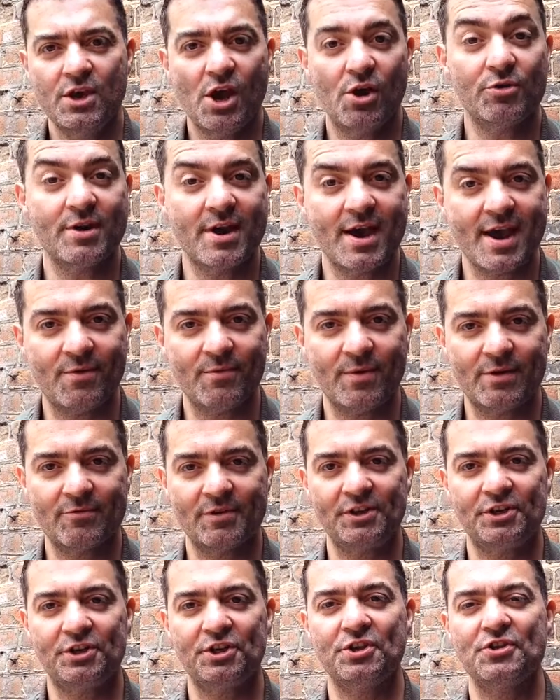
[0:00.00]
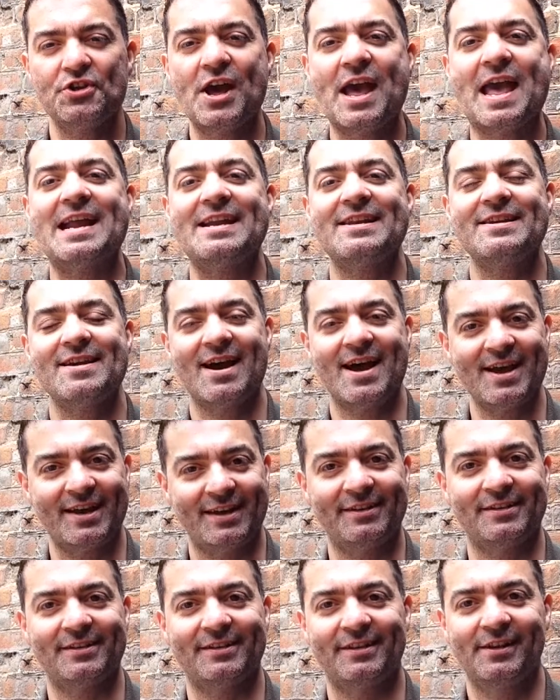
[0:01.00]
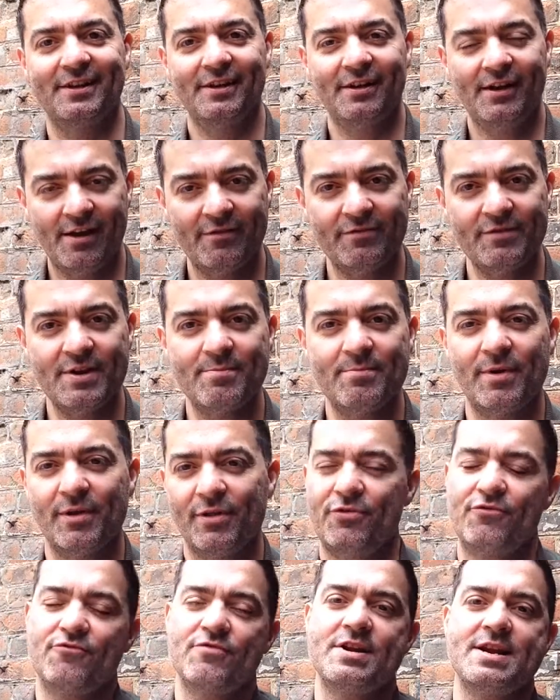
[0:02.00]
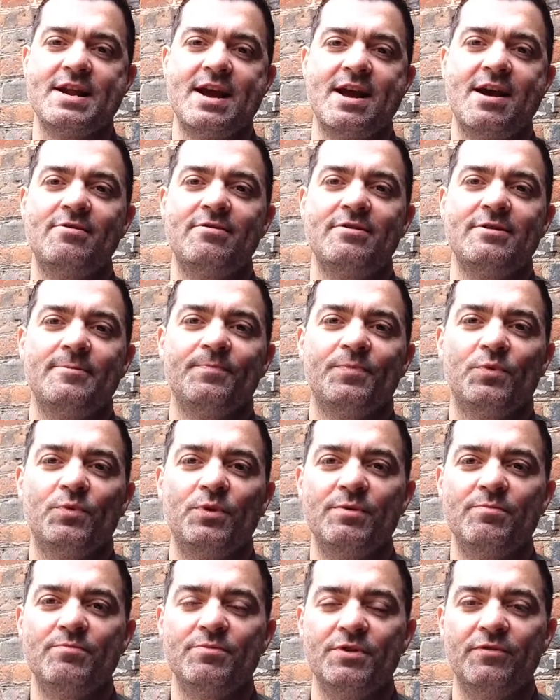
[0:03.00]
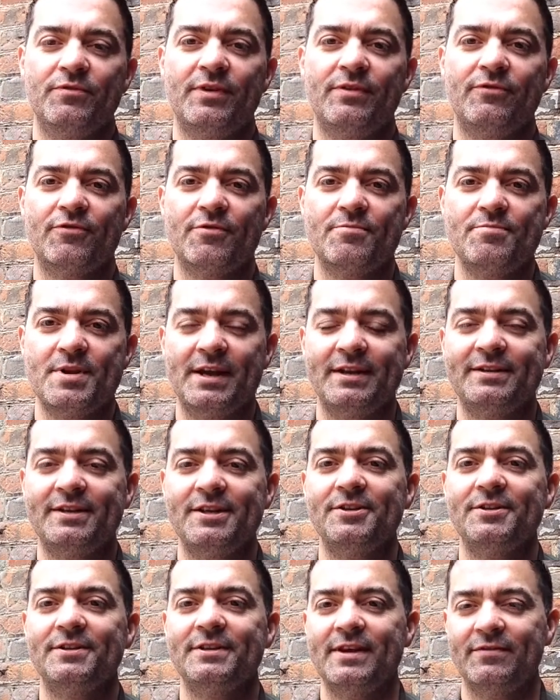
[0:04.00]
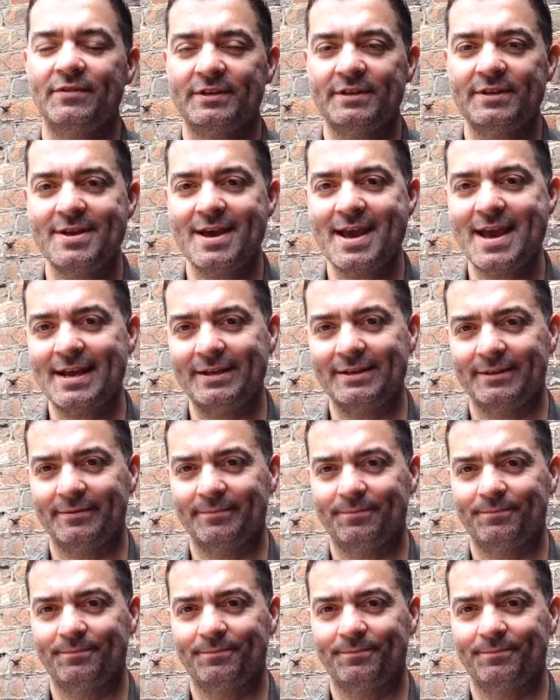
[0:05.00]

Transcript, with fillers: Okay, we're reaching the heady heights of number three now with a movie from 1978.